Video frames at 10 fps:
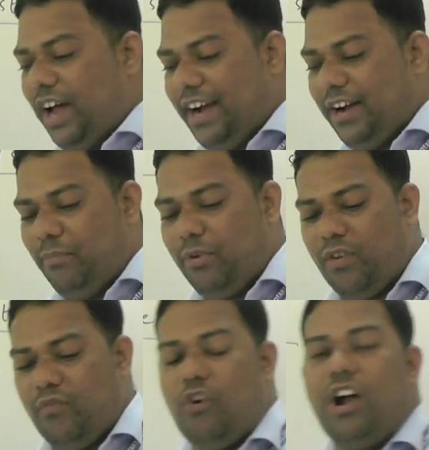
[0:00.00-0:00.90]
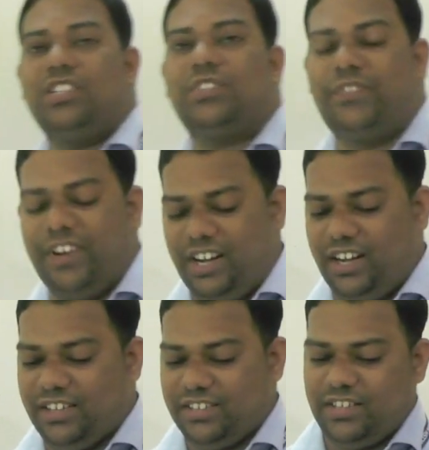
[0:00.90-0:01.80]
and number of voids
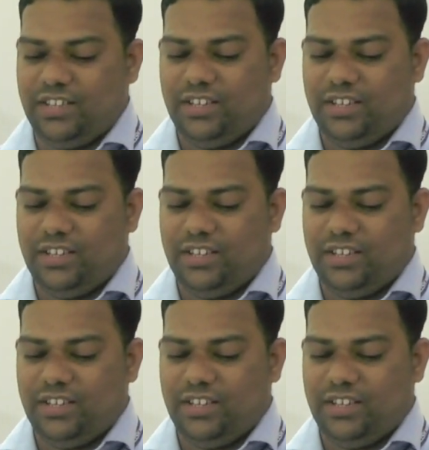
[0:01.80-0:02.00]
filled.